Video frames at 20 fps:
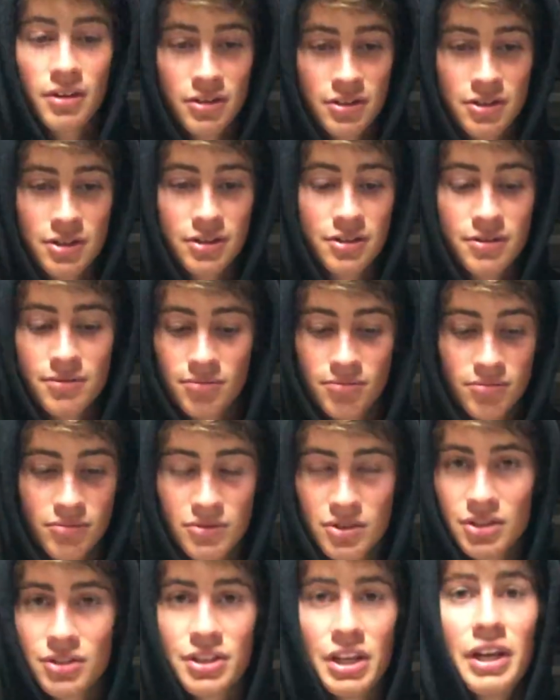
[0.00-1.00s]
Just
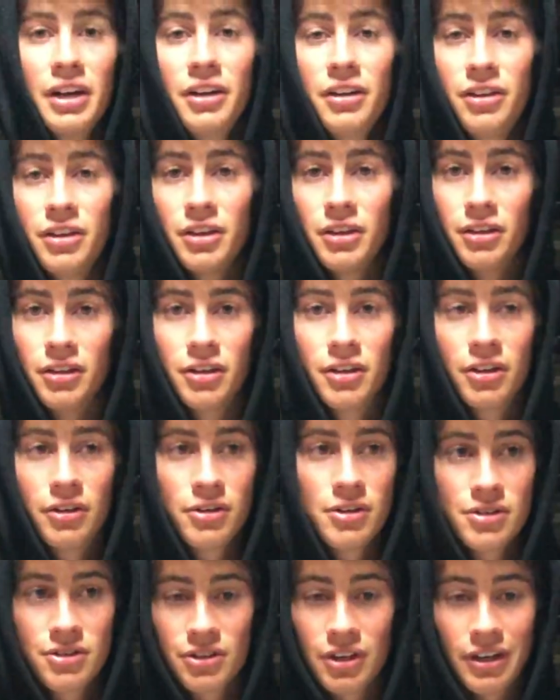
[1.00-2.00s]
anything, you know,
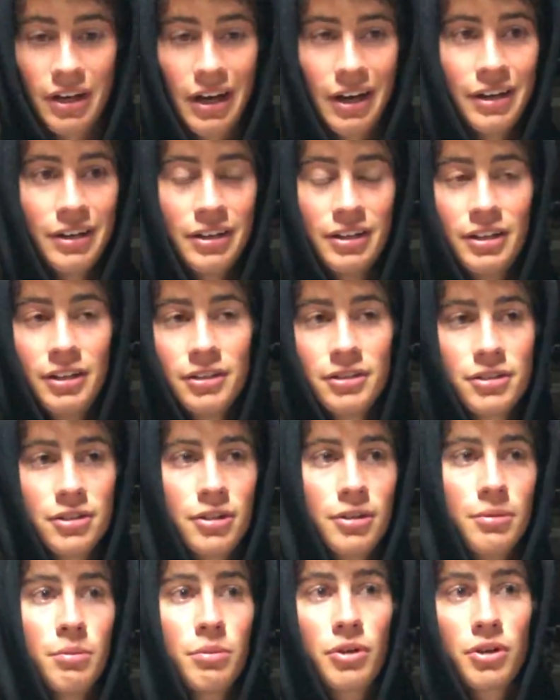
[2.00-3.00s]
just like, I need
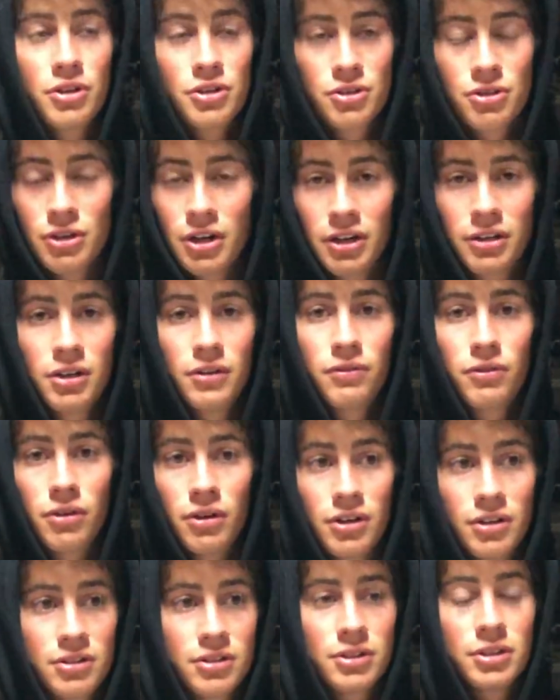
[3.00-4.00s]
some constructive
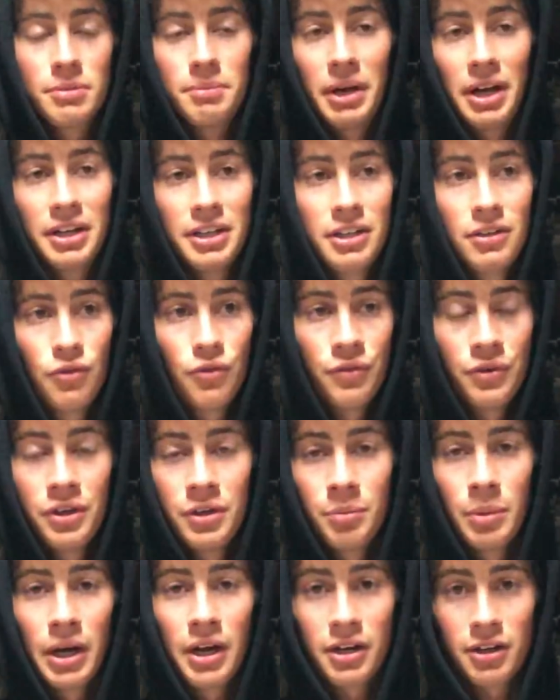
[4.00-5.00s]
criticism. I need
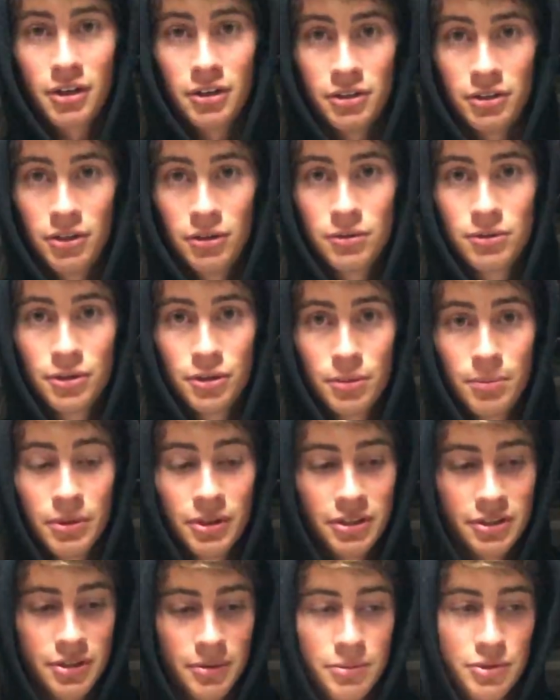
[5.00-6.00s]
feedback on YouTube
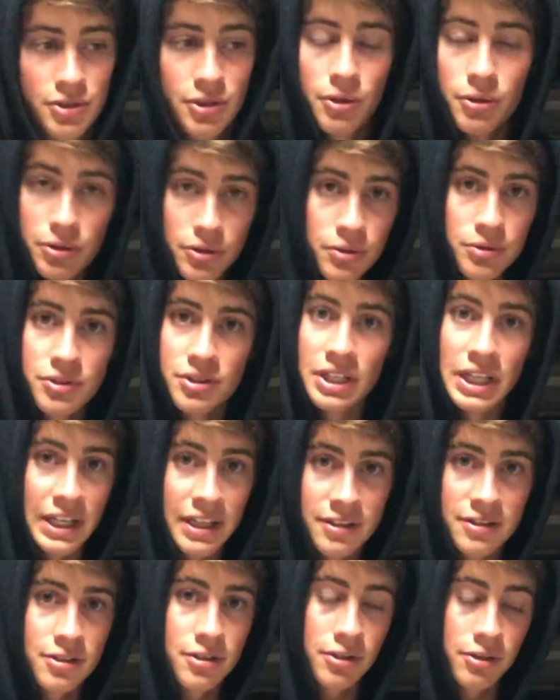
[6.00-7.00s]
because I'm so used to
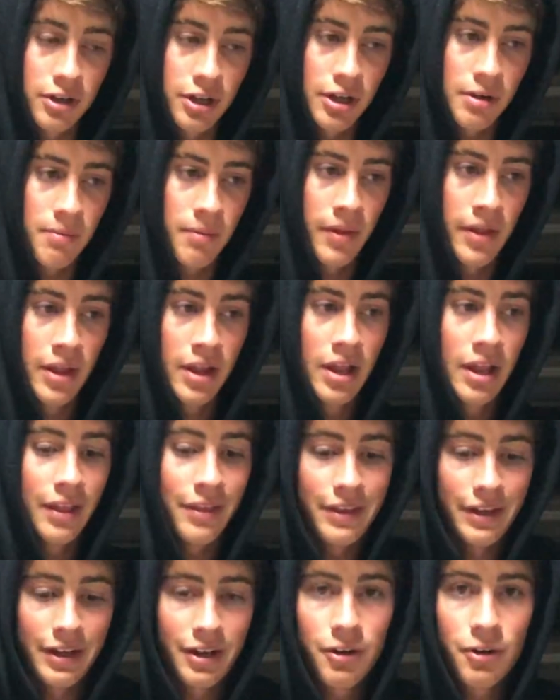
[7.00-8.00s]
Instagram
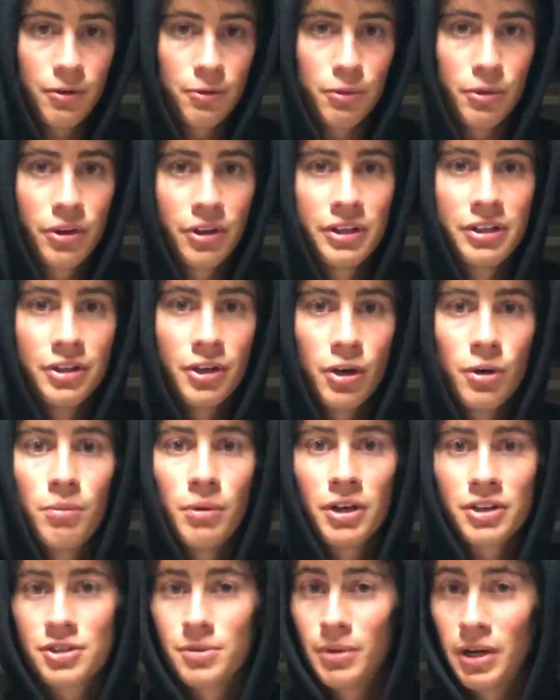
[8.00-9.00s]
that I don't really know
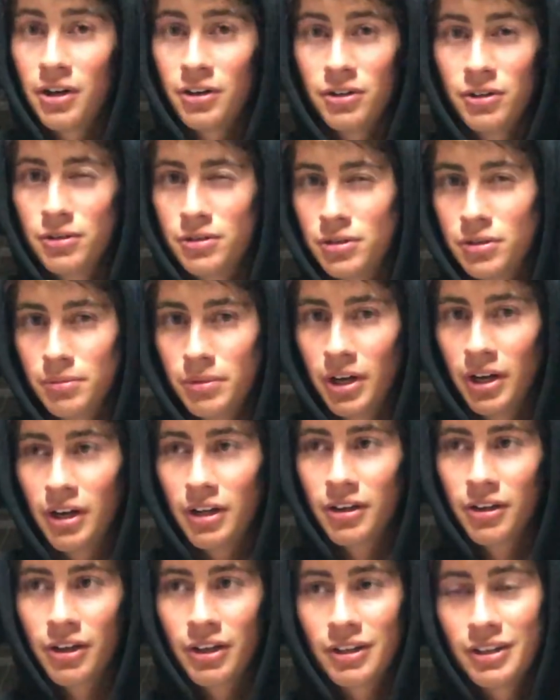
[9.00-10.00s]
much about YouTube yet.
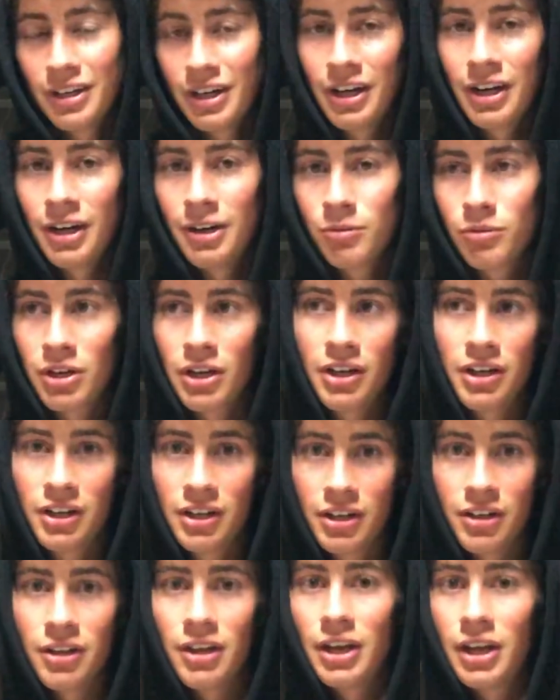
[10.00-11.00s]
Like, yeah, I'm kind of
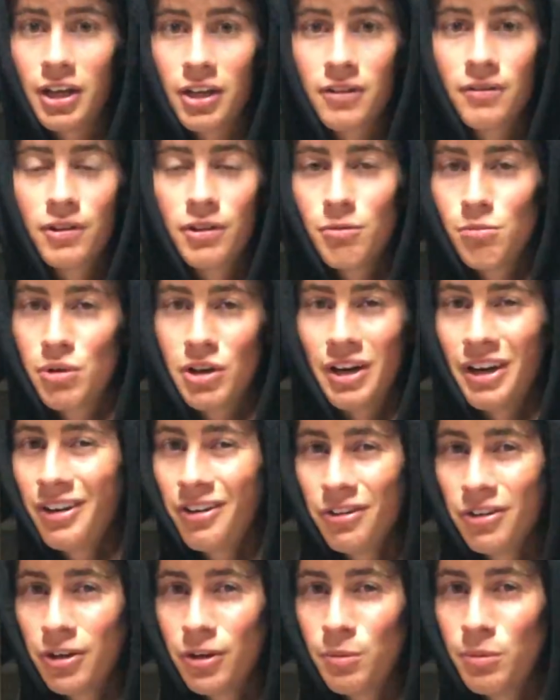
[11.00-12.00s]
getting the hang of it, but I
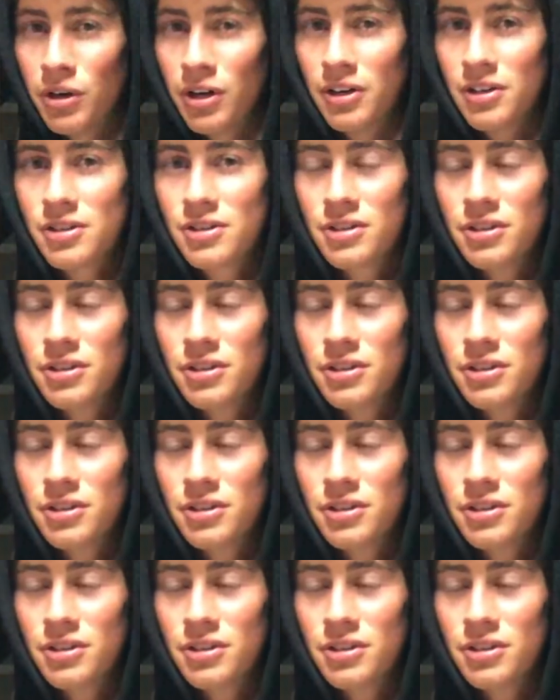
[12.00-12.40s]
don't know much.